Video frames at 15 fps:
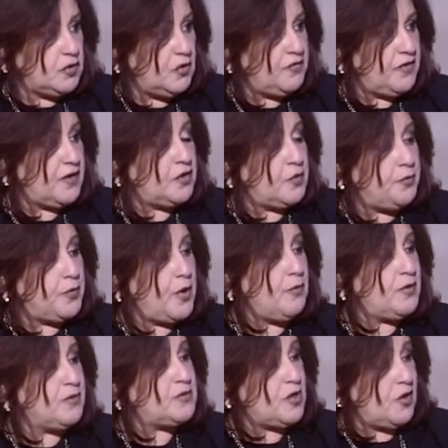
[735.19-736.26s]
the problems
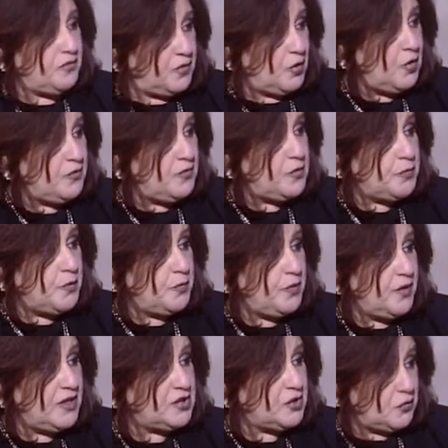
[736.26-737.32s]
of the overpopulation,
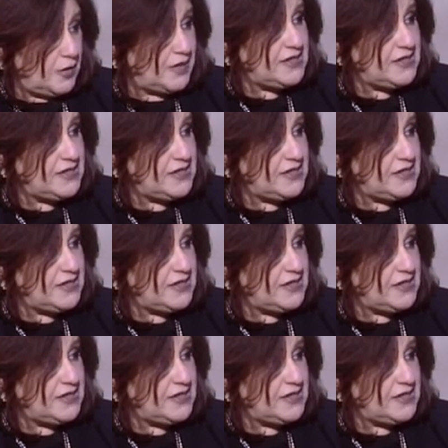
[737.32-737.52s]
what's happening